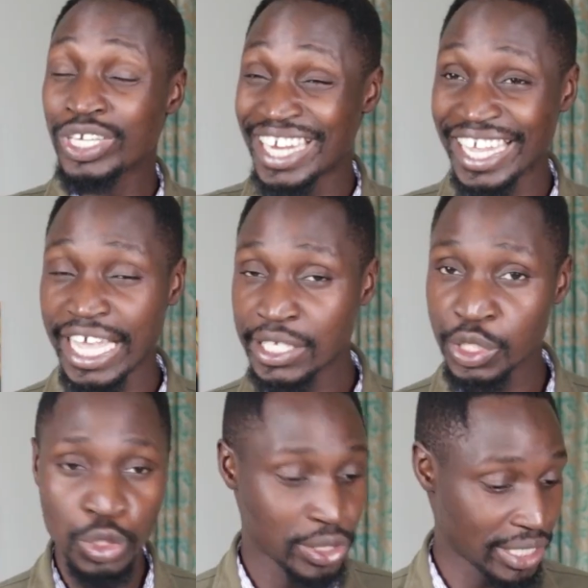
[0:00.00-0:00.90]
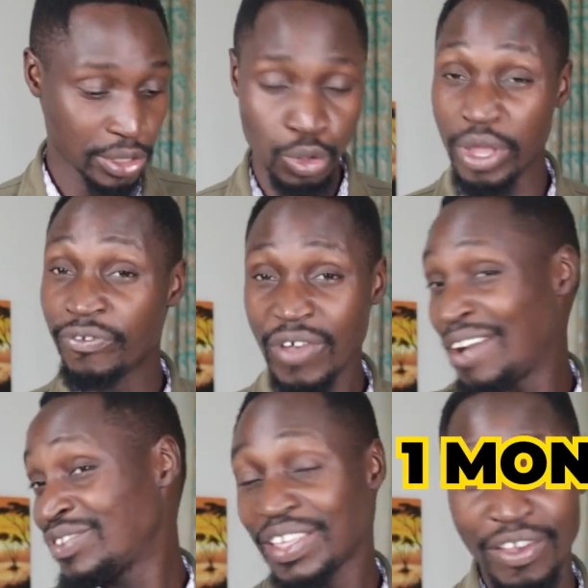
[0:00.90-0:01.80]
not take excuses. So if
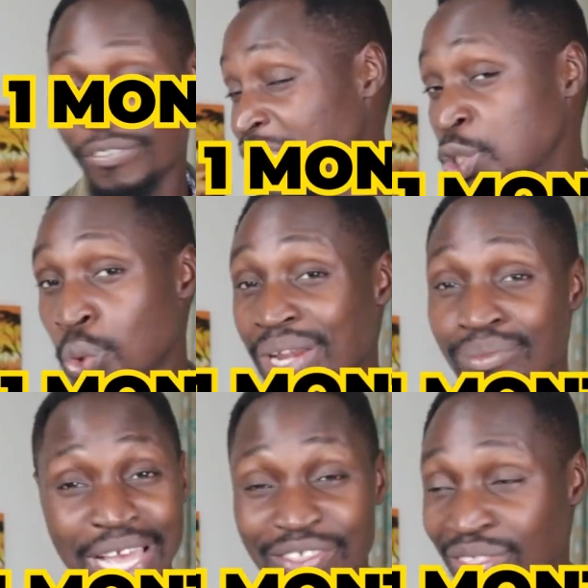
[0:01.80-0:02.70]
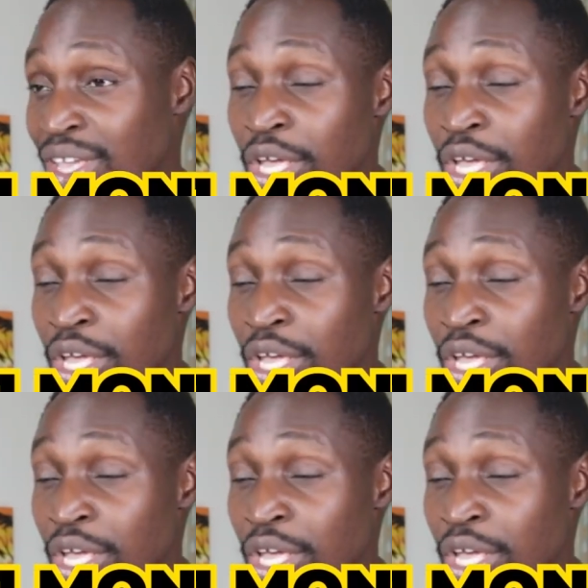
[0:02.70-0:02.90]
after the first 1 month